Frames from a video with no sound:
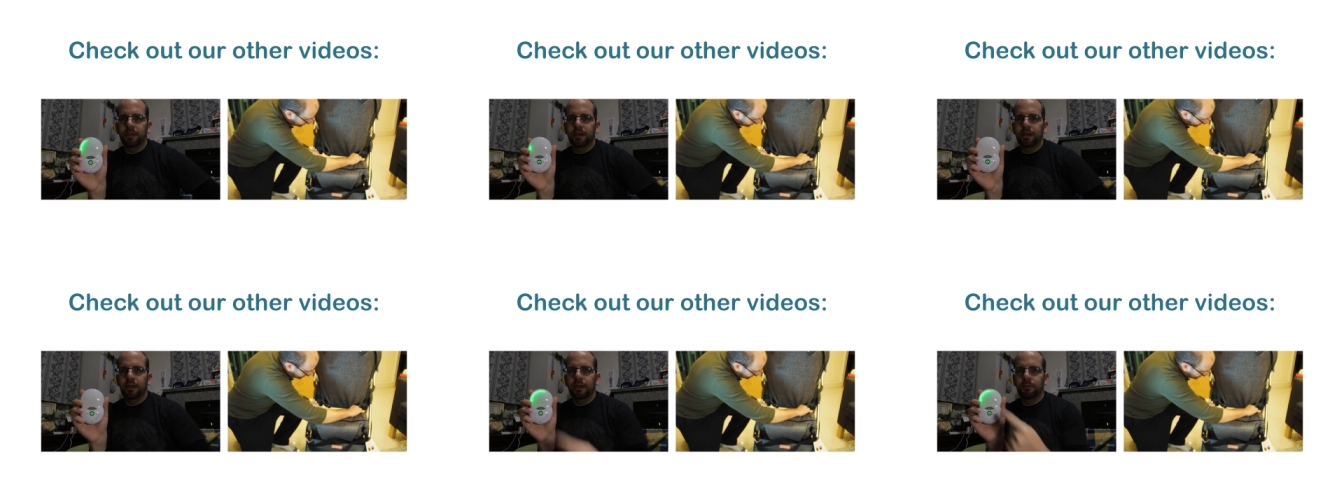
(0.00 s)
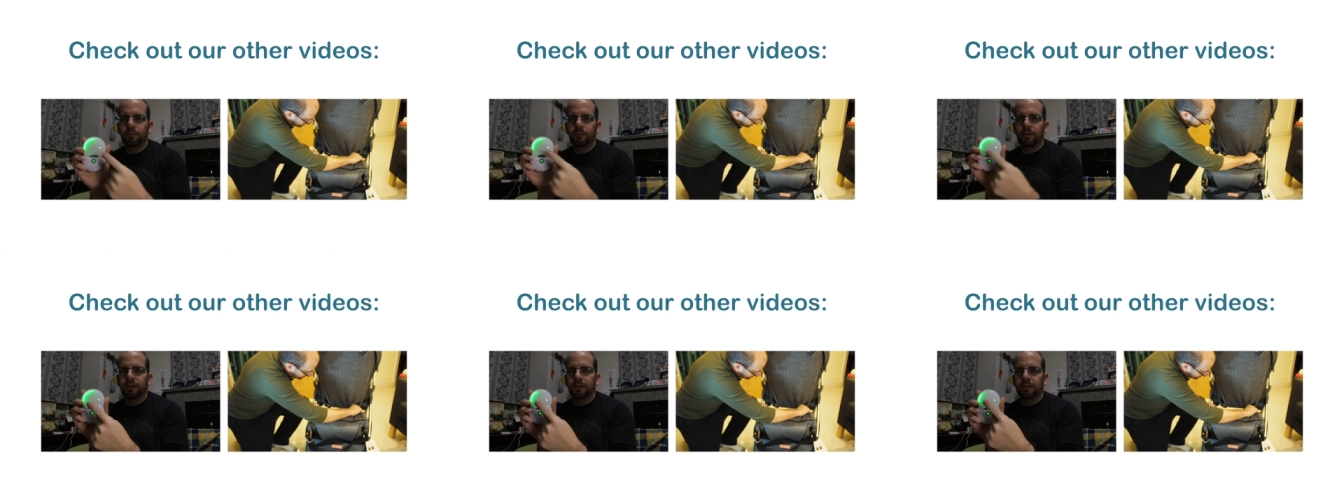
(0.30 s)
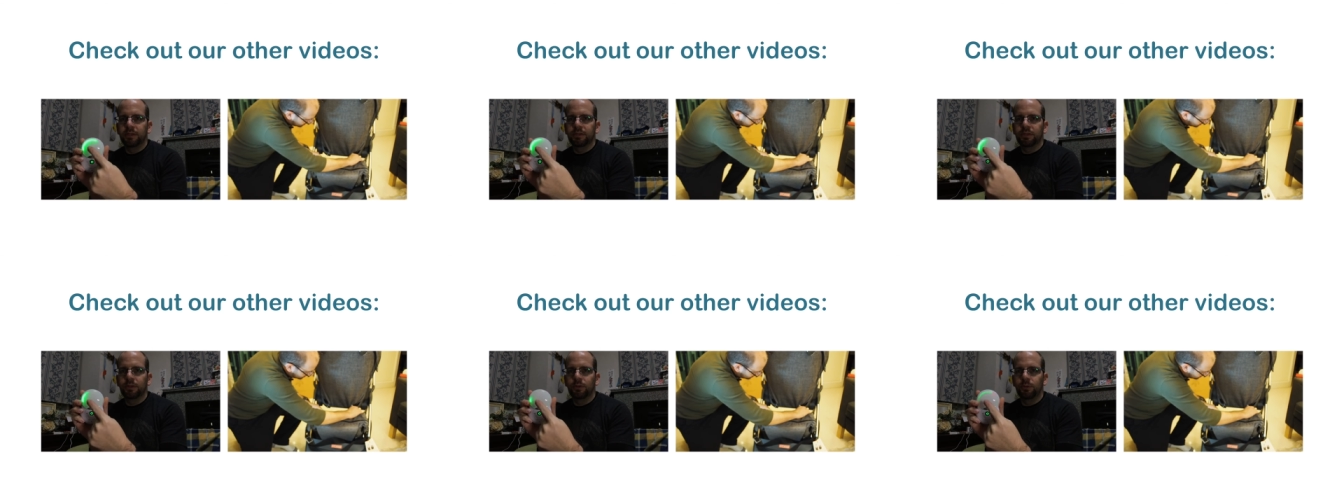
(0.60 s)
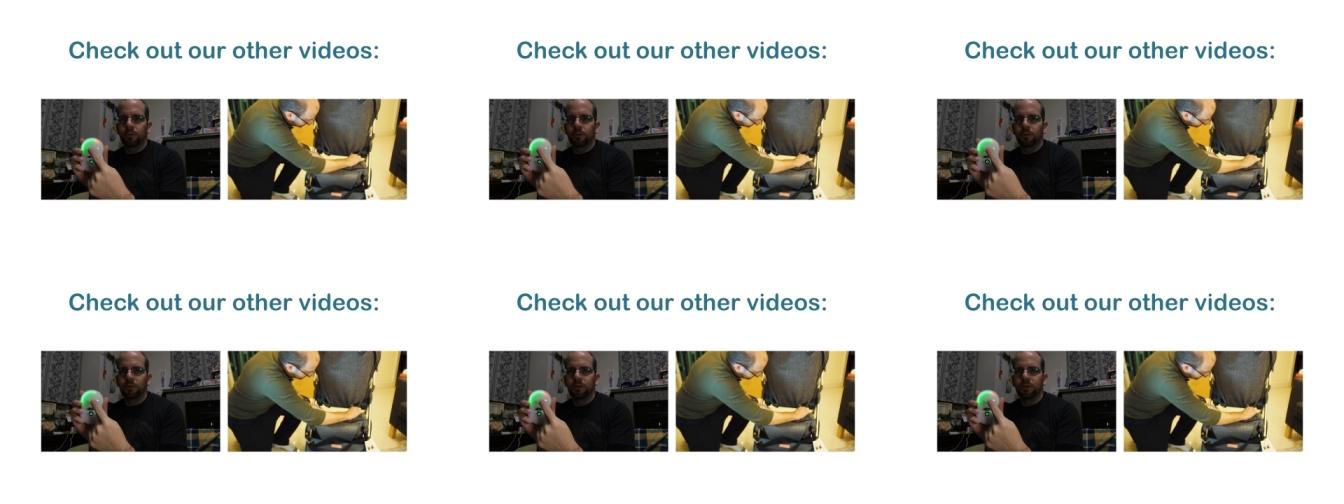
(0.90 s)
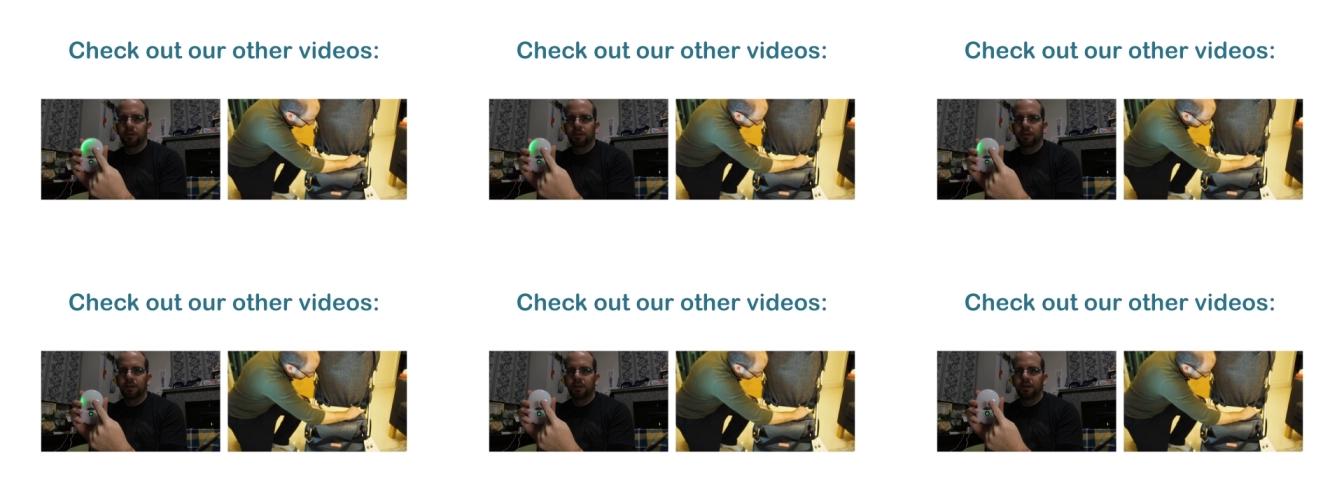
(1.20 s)
and with this cool
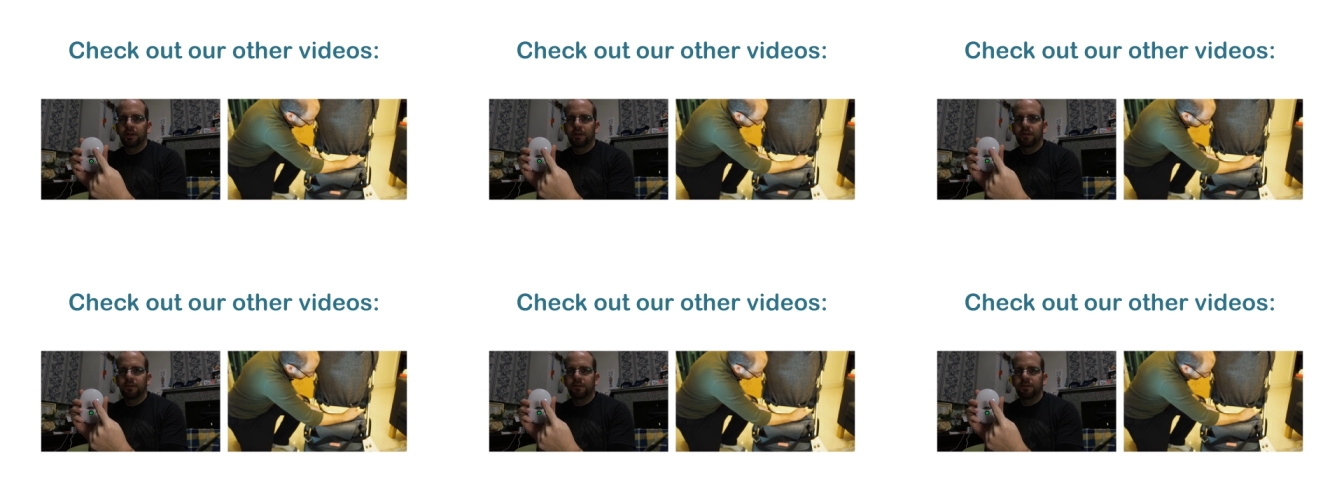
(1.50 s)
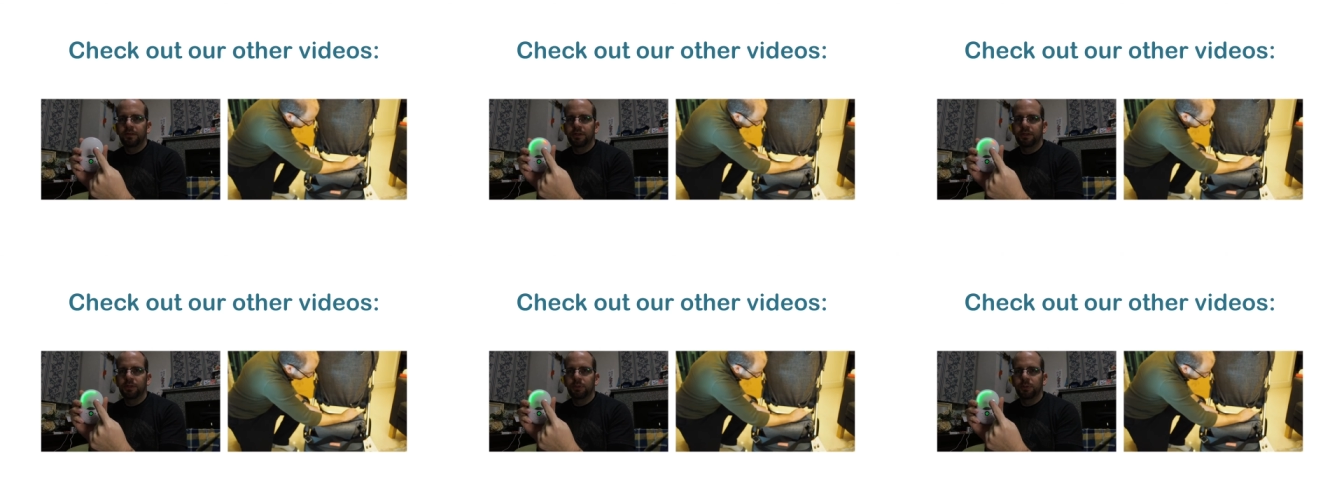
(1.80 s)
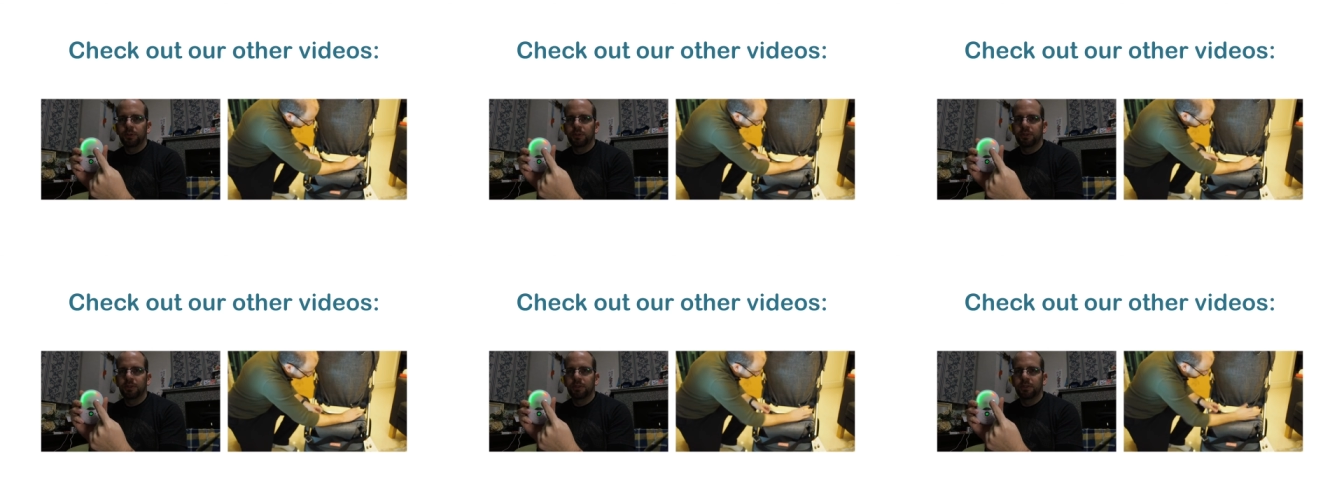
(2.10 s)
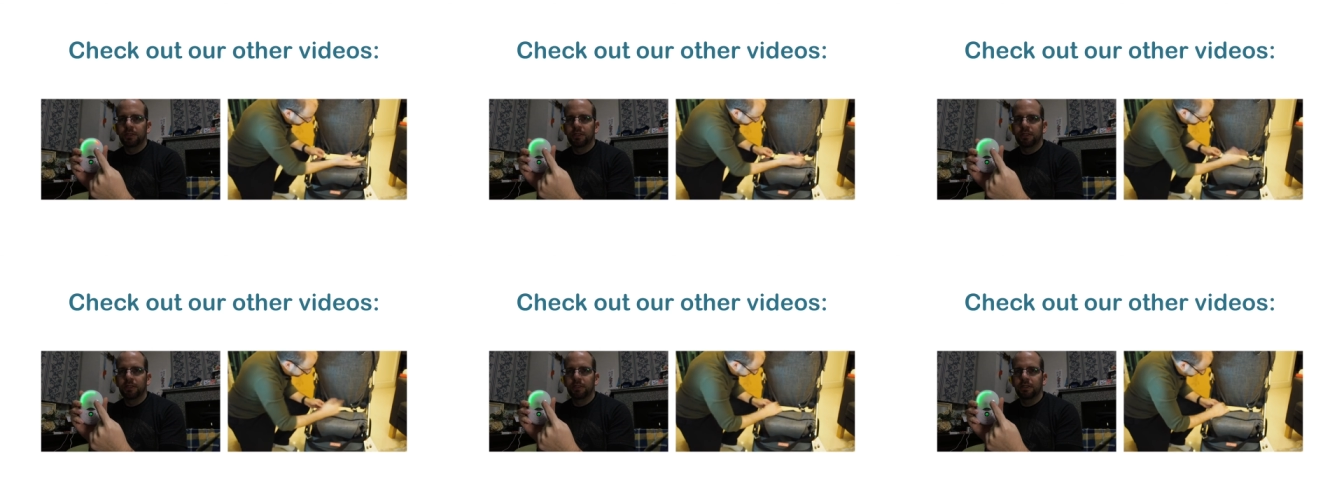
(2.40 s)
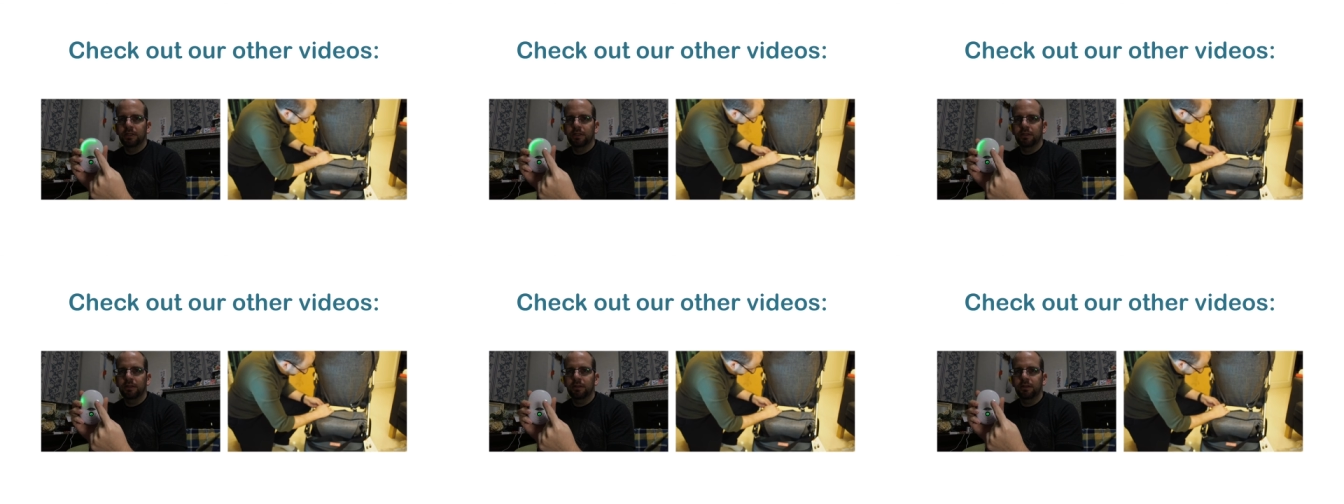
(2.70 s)
visual
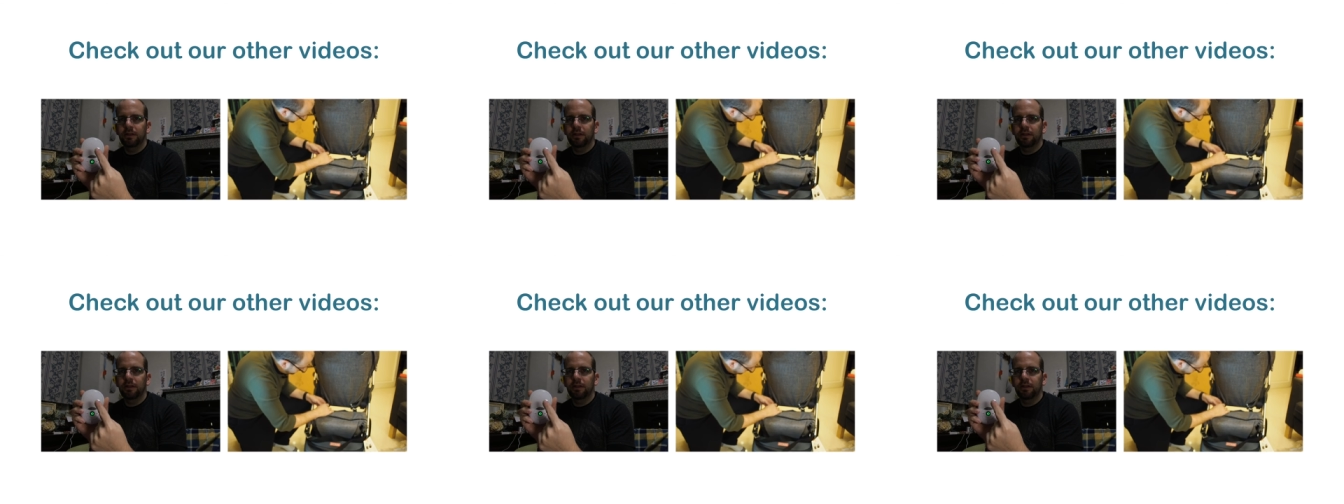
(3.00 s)
uh,